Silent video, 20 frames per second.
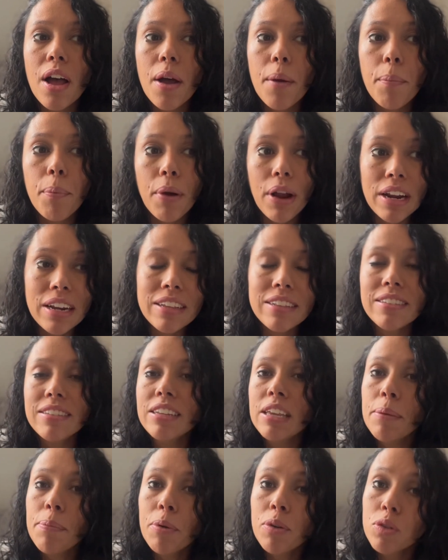
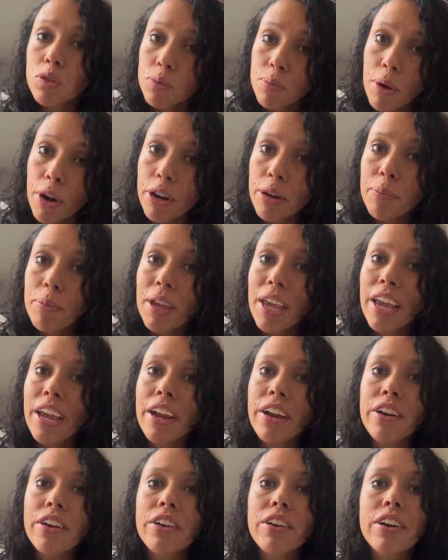pregnancy, postpartum
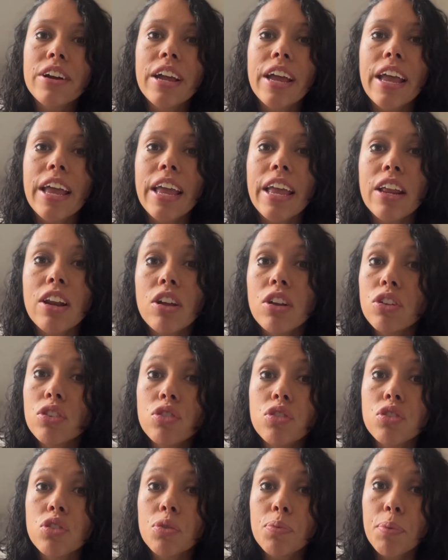care, and
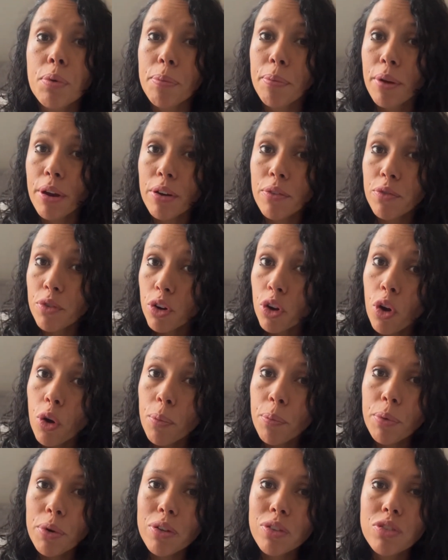also preparing for home
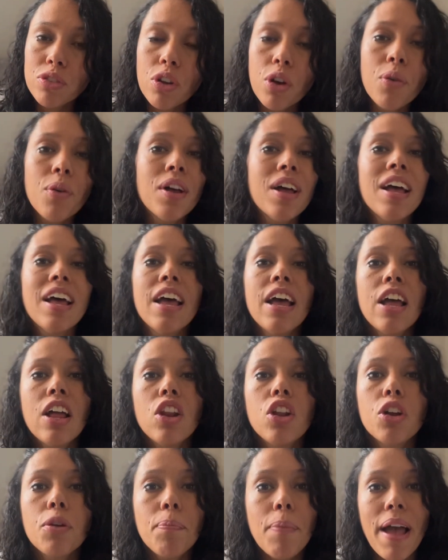birth. So
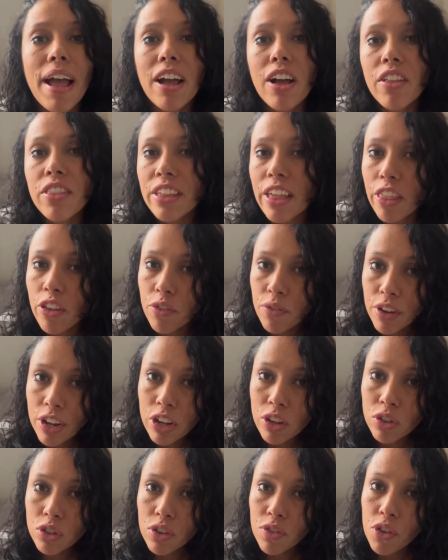look back on the other
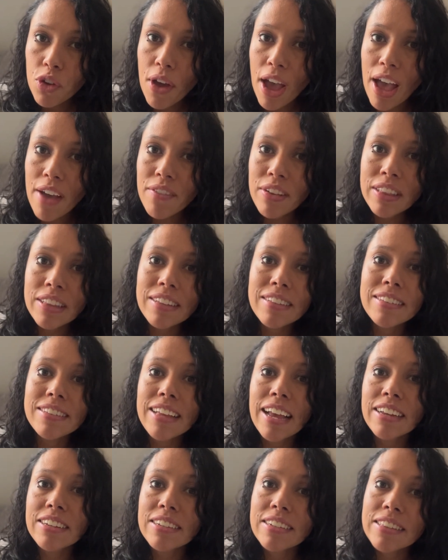videos if you haven't. This is
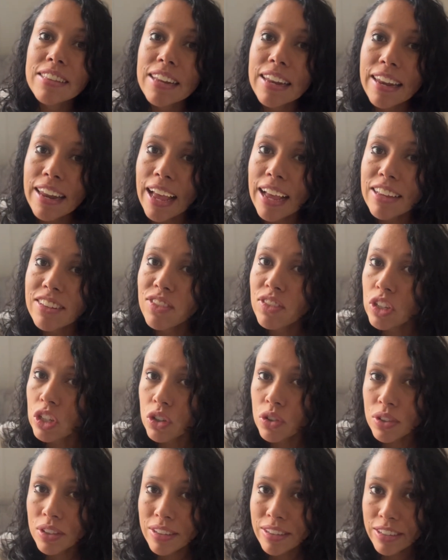actually the last video
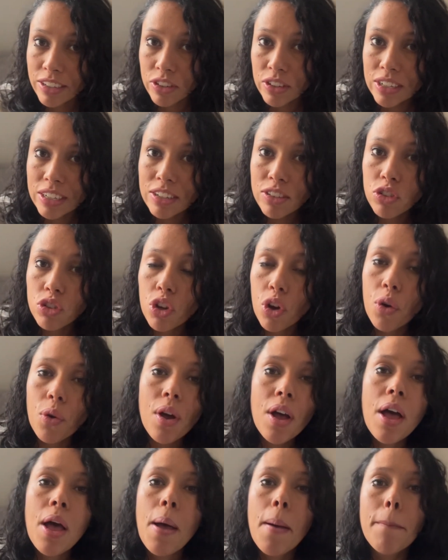in the series, so
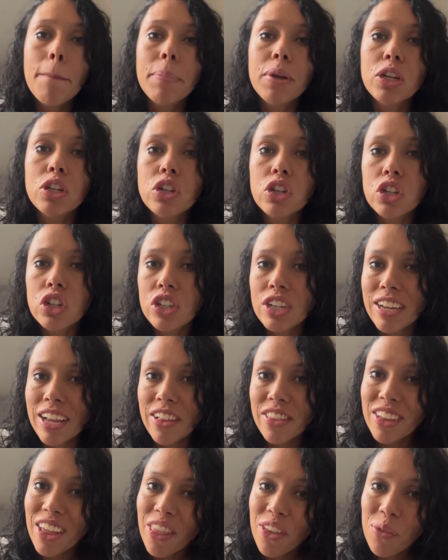be sure to check out
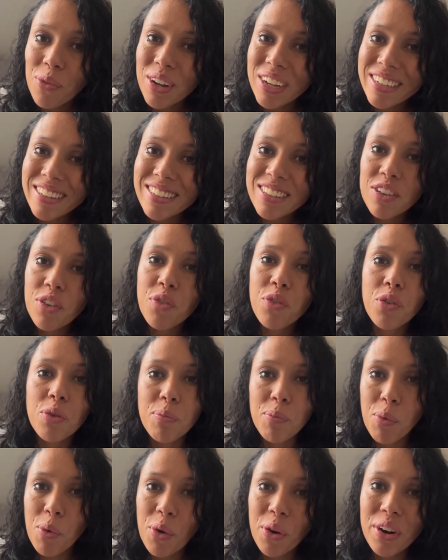the other ones for
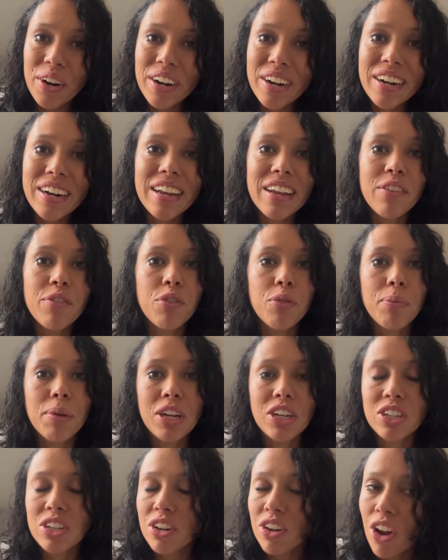more
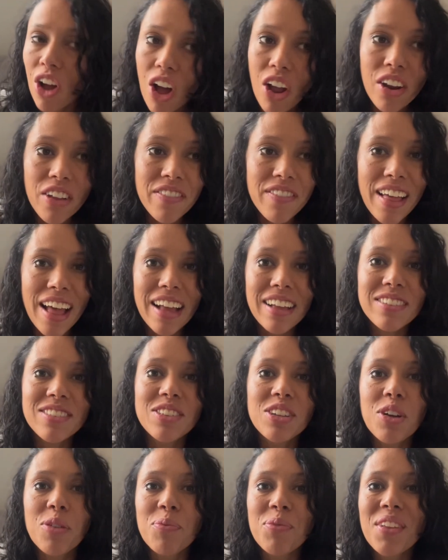information on all of that.
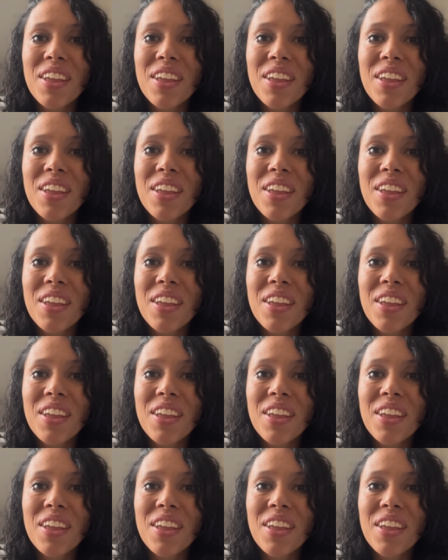So